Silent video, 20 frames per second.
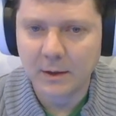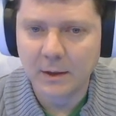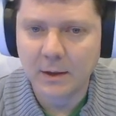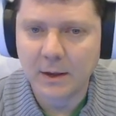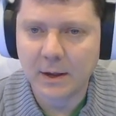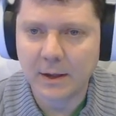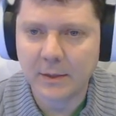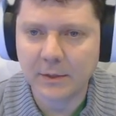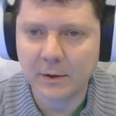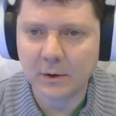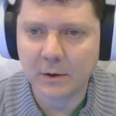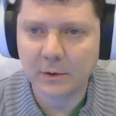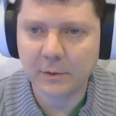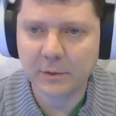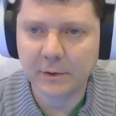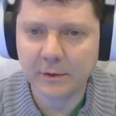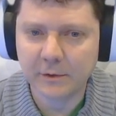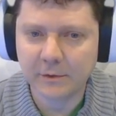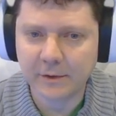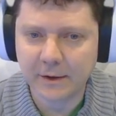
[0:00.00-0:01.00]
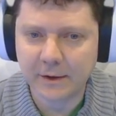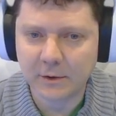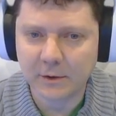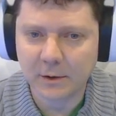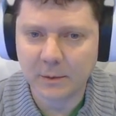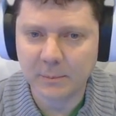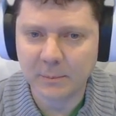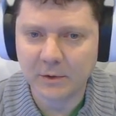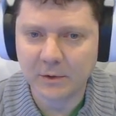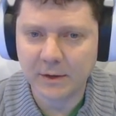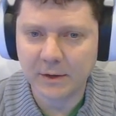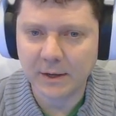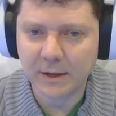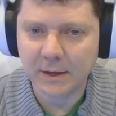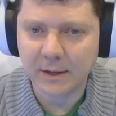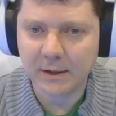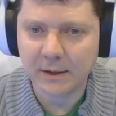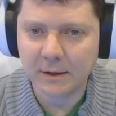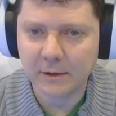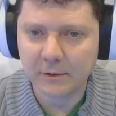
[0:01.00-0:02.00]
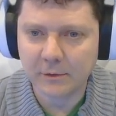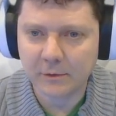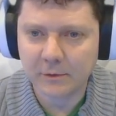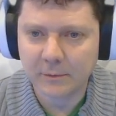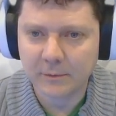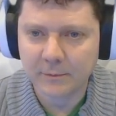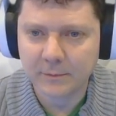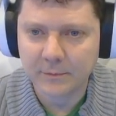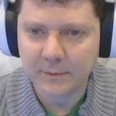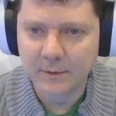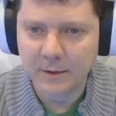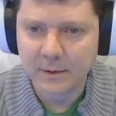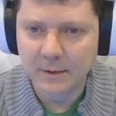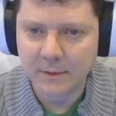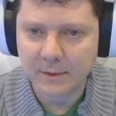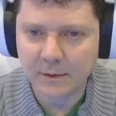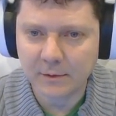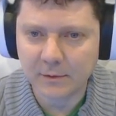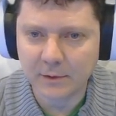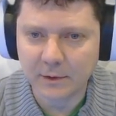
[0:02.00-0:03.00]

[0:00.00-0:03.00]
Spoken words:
The Earthling's secondary ability is these little